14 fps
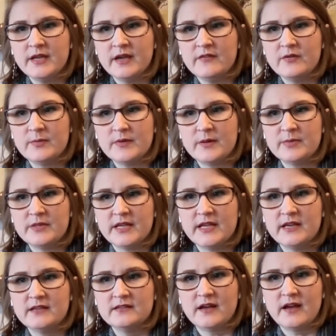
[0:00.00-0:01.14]
have a plan
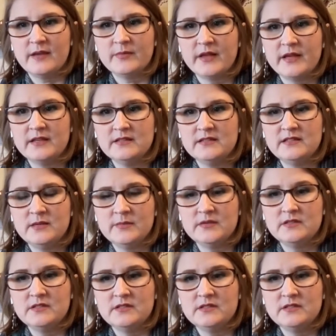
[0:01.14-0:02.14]
and timeline to